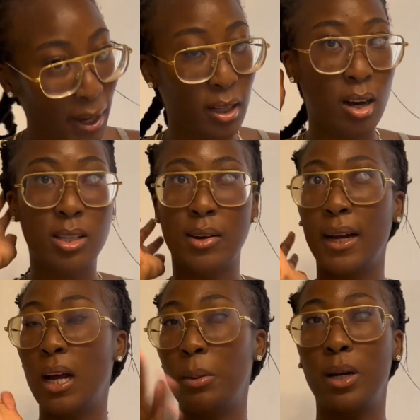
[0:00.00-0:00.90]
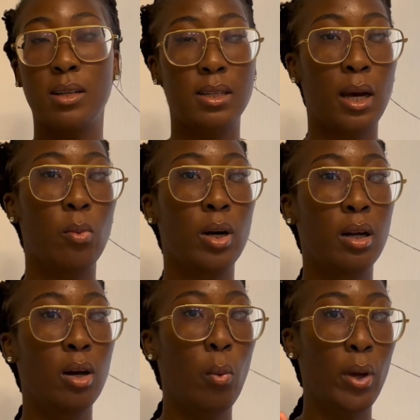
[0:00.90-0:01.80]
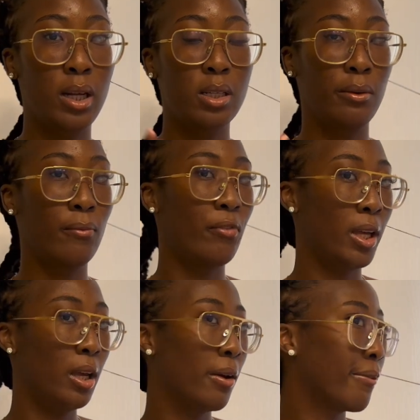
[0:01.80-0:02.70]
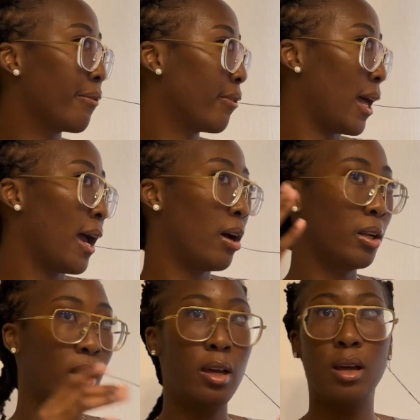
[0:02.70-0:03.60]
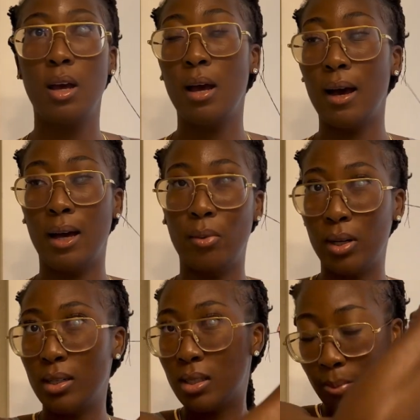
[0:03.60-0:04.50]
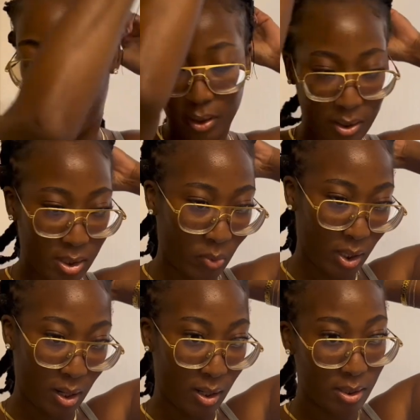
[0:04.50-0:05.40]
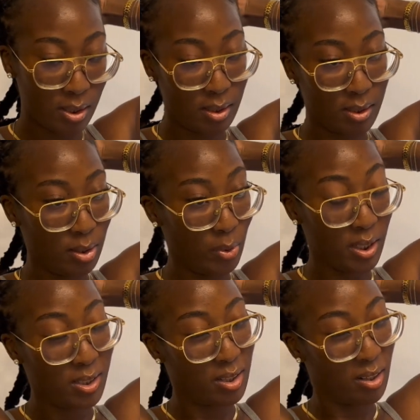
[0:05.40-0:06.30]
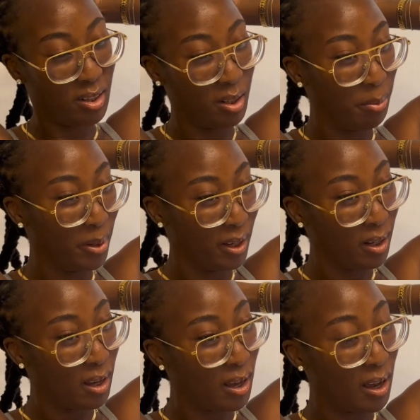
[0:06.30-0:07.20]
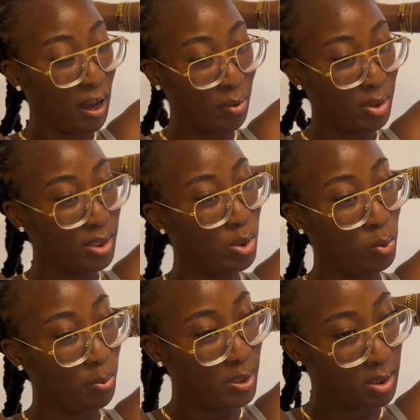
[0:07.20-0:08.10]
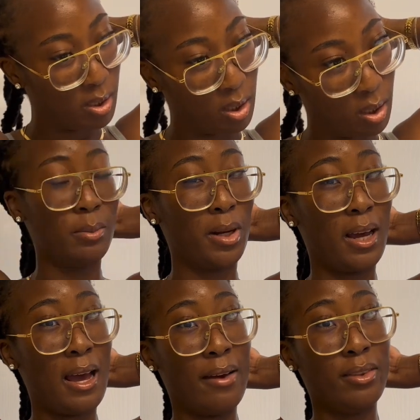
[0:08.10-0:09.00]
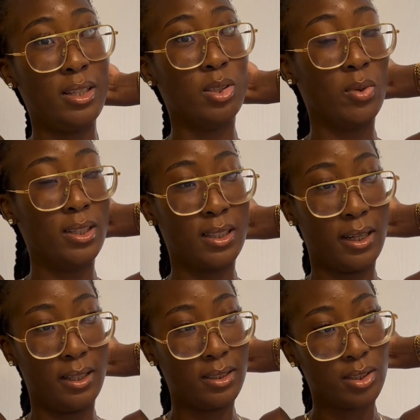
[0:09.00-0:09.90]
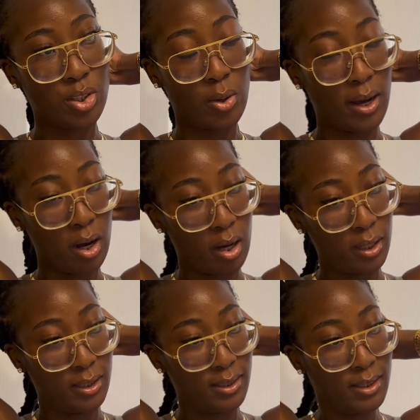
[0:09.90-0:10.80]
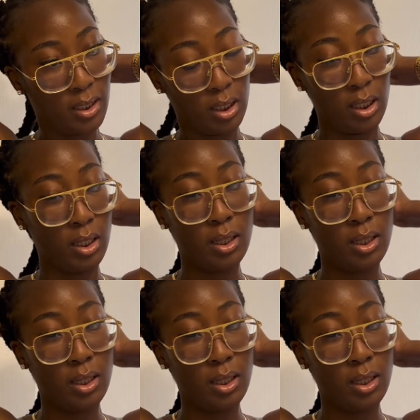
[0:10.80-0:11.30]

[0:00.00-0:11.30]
locks right now because I want a wig to fit flat on it. I wanted to put this wig on since the week started, but I was too busy. But I have these wigs I need to try on and see